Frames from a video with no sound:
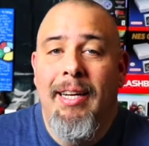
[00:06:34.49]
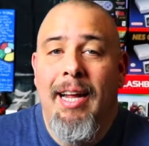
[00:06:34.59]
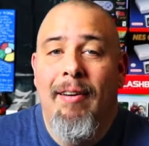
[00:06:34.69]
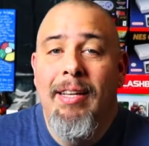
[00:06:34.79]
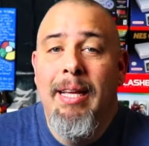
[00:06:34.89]

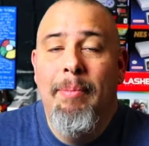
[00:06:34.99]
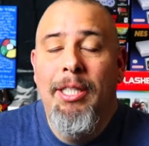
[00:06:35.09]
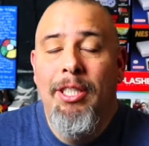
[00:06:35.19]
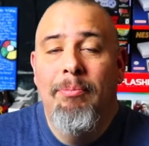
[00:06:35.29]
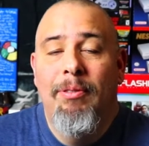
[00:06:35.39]
Now, as I
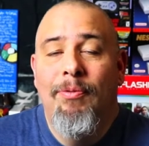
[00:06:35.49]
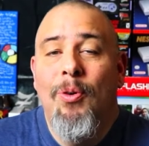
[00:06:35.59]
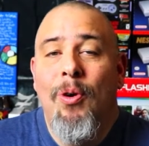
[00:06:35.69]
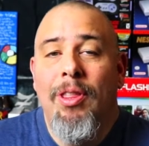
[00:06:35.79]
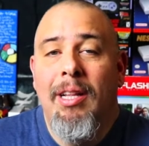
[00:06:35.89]
mentioned
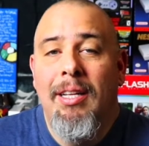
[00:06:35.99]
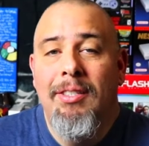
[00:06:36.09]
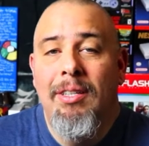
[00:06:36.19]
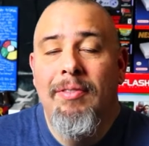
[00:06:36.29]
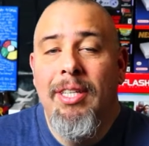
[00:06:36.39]
before, The
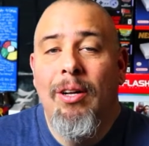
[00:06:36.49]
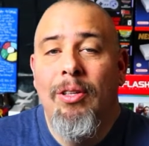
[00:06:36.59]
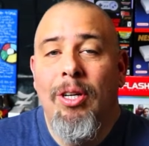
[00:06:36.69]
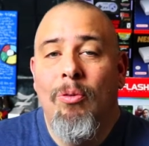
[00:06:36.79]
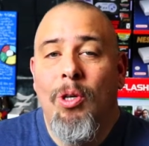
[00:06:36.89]
Legend of
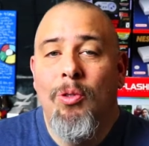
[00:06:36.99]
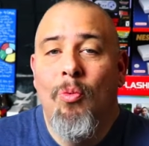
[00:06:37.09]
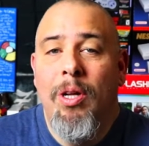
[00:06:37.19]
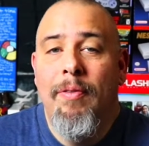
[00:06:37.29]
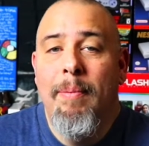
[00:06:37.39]
Zelda was
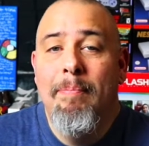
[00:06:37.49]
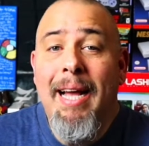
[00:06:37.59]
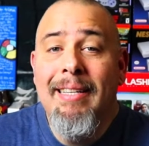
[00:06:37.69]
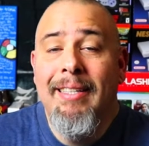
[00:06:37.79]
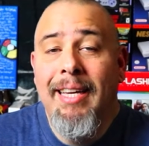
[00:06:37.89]
one of the
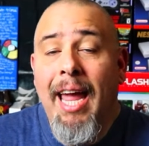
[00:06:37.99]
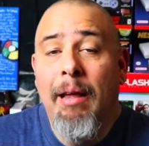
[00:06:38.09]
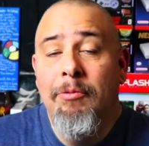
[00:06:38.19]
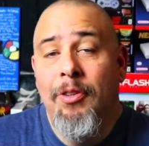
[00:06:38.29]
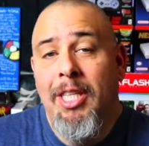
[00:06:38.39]
best
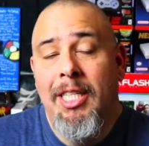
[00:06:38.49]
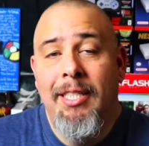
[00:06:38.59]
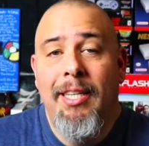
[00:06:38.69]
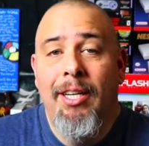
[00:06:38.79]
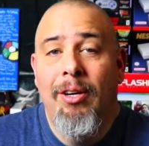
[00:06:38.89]
games for the
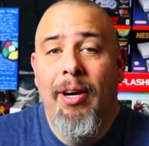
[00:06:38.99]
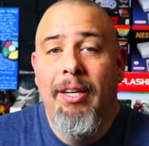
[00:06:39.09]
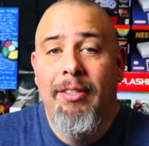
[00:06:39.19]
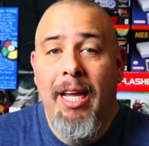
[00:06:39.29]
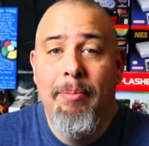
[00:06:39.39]
Nintendo
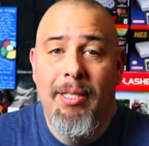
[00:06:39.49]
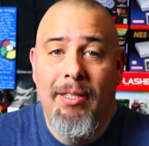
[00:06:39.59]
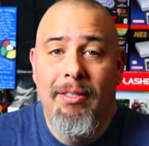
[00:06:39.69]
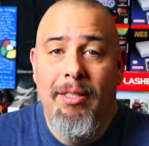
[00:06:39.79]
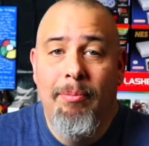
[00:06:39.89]
Entertainment
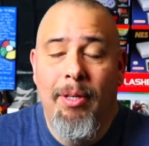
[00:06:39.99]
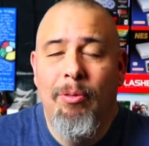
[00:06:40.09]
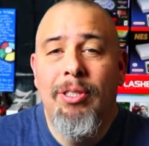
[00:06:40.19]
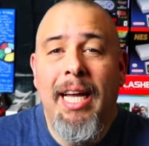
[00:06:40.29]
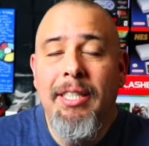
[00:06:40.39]
System. It
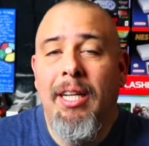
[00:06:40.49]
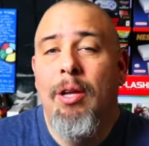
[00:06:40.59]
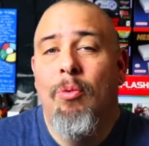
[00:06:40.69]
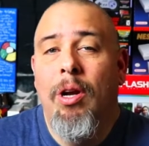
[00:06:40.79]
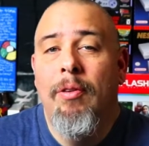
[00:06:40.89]
was
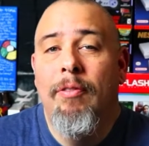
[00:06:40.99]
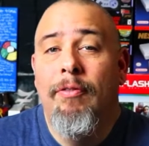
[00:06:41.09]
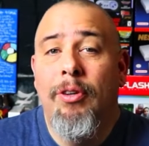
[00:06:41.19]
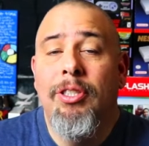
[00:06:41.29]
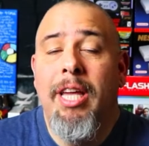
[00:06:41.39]
actually one of the
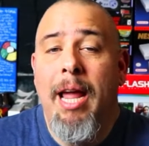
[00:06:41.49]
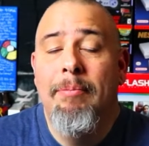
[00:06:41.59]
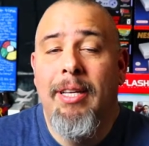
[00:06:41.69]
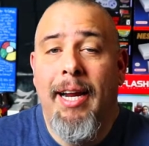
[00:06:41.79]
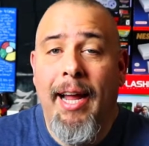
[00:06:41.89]
first
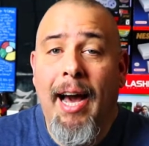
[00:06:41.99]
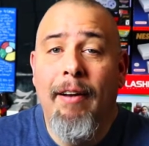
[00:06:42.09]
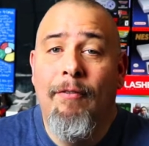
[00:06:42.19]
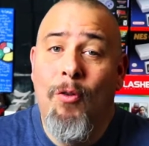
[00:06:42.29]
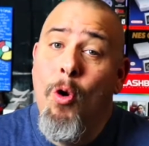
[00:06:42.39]
games that I
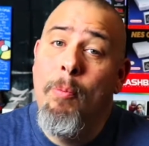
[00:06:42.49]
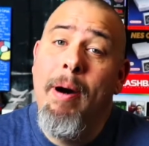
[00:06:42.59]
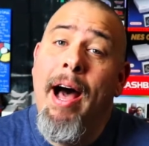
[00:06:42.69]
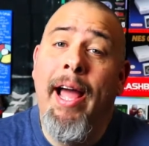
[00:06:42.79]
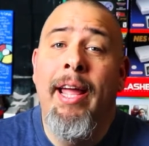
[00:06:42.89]
got for
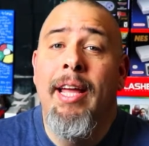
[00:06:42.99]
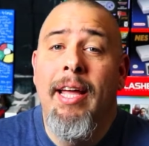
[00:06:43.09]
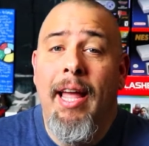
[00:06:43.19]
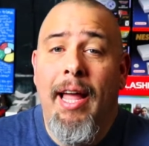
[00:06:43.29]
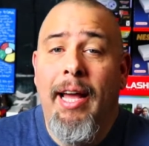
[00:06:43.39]
my
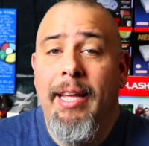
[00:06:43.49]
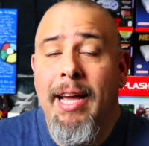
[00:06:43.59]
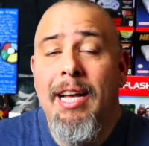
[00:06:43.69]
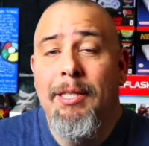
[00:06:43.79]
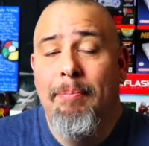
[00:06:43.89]

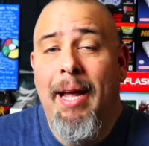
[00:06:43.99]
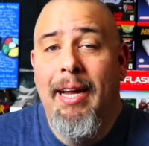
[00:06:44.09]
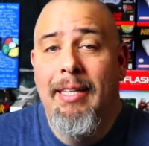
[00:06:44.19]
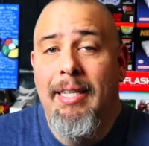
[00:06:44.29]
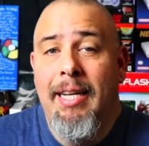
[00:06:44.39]
NES
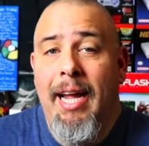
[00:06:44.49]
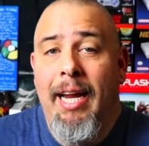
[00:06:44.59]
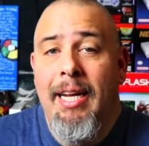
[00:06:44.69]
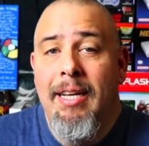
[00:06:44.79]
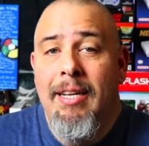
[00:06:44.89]
back in the
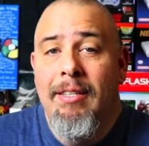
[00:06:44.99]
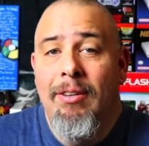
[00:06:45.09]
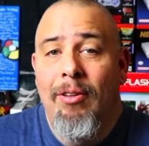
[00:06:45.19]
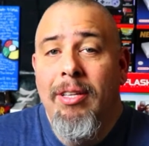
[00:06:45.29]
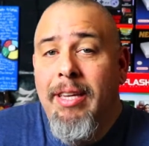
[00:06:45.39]
day.
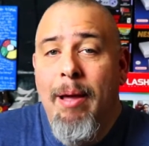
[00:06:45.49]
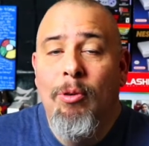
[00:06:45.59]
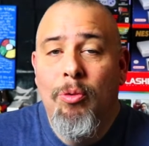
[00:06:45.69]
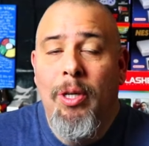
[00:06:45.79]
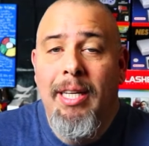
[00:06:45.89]
So this game
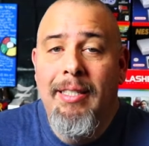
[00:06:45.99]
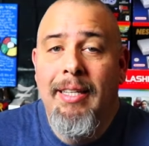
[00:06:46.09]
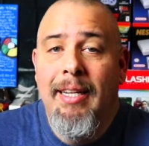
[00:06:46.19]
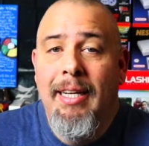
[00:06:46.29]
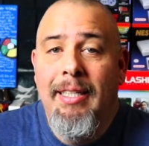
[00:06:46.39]
was
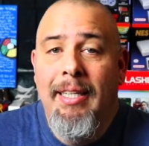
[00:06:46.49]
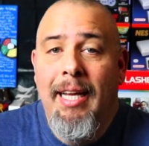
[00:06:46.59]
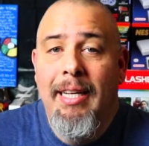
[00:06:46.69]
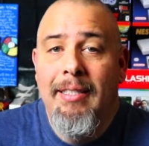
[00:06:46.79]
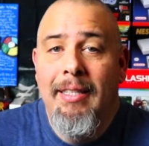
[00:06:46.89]
released in
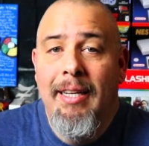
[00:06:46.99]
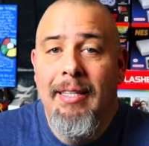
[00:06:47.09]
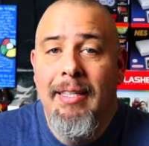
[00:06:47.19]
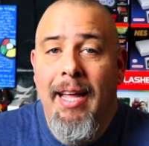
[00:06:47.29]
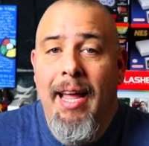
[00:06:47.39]

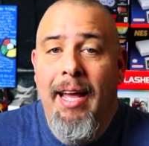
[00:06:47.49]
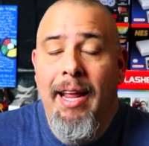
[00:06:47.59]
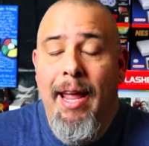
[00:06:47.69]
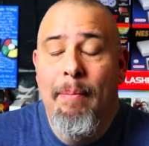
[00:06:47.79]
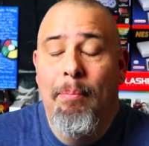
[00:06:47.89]
1986, and
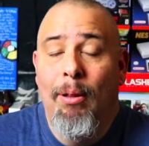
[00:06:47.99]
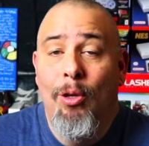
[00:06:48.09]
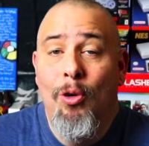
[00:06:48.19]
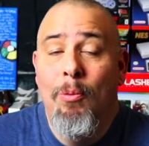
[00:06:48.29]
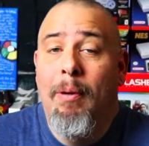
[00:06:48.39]
it
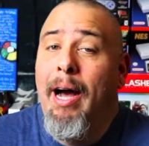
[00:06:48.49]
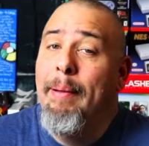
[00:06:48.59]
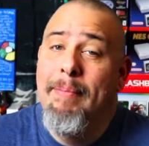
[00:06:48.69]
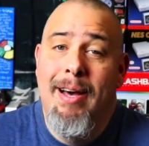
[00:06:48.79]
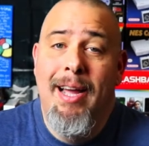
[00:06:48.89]
blew
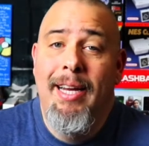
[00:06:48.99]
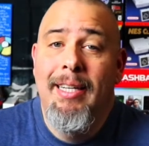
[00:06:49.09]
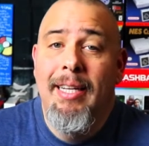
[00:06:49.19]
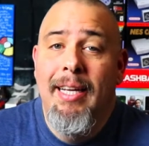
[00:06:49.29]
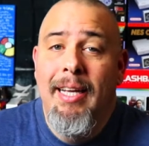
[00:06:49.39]
my mind.
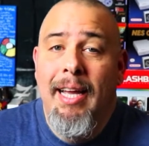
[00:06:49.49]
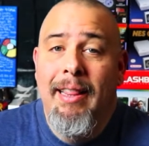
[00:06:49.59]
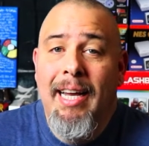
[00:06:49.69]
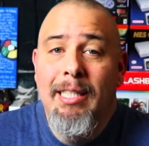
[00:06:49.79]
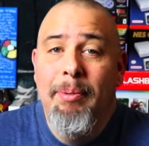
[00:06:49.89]

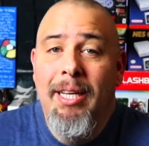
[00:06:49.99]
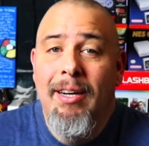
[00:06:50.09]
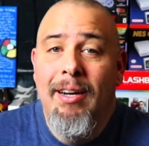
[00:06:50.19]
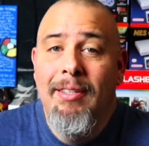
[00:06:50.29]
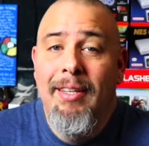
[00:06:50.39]
And that's
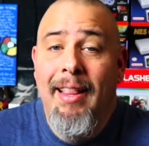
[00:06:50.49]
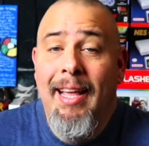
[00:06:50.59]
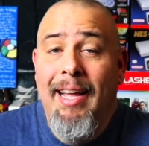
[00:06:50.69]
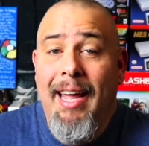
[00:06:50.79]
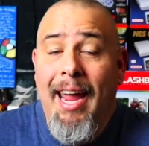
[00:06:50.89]
because
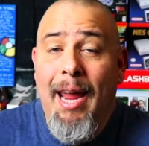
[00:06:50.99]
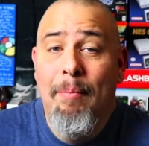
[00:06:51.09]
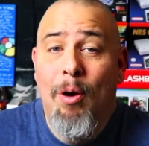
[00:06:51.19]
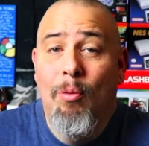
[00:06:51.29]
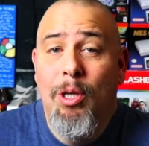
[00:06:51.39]
the
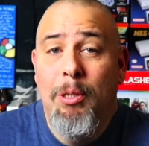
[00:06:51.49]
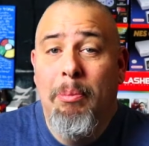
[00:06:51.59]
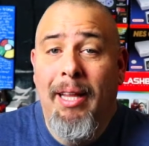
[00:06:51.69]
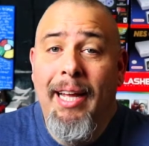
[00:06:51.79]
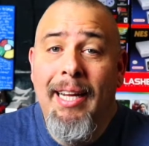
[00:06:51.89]
game was
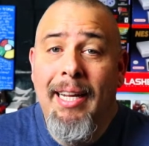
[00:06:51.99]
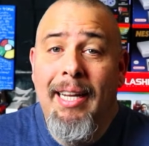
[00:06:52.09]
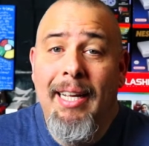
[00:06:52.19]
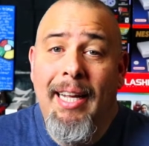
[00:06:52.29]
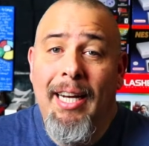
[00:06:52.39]
plated
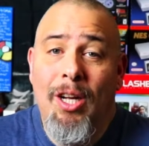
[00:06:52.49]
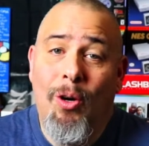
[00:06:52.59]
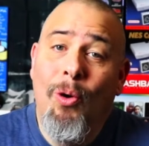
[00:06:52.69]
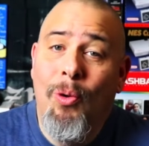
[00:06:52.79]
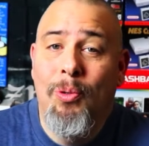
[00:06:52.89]
in
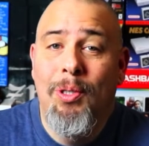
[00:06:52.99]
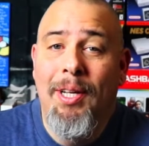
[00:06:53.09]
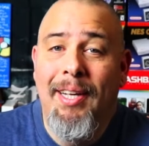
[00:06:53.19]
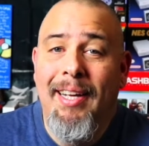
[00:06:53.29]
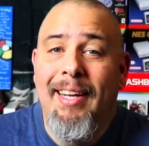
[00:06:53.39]
gold.
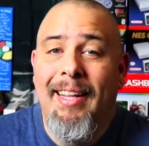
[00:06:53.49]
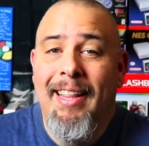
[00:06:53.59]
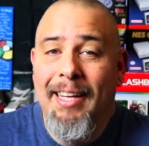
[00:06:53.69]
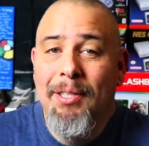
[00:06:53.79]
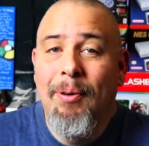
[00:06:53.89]

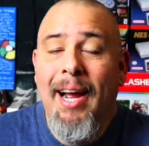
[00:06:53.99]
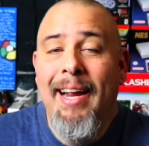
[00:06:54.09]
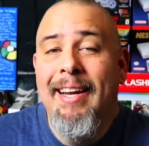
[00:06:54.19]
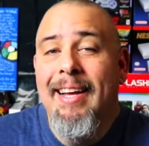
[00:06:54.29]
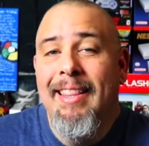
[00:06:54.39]
That's
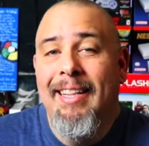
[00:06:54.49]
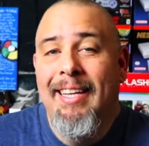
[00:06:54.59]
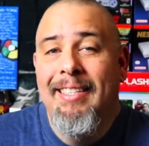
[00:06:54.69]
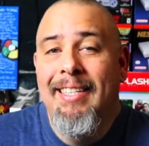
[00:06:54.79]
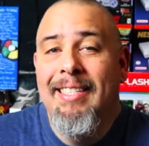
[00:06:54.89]
right, The
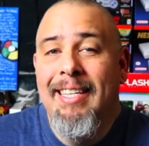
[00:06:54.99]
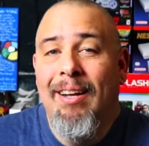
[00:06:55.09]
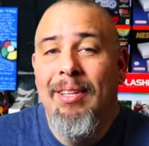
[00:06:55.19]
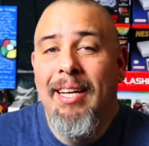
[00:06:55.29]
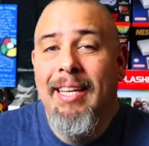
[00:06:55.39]
Legend of
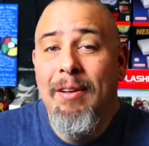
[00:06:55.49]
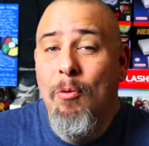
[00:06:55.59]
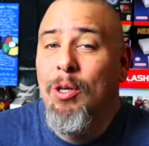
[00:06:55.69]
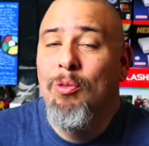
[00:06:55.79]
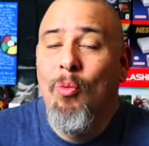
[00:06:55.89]
Zelda
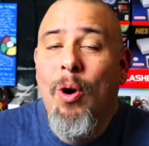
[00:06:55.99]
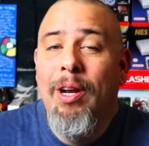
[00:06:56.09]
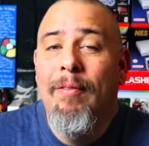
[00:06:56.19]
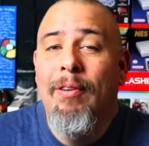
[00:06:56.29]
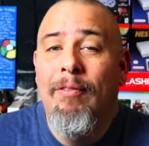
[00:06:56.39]
was
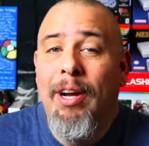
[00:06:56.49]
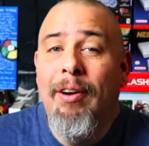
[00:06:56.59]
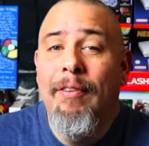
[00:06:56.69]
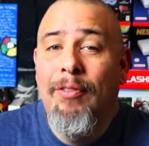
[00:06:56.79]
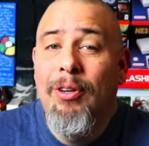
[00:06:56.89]
one of the
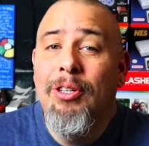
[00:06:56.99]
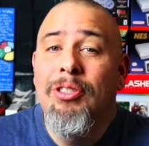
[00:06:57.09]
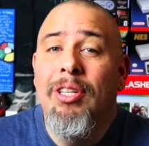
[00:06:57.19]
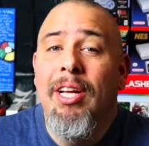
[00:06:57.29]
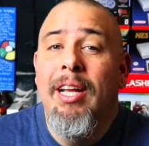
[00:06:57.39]
very
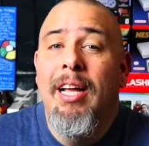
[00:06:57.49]
first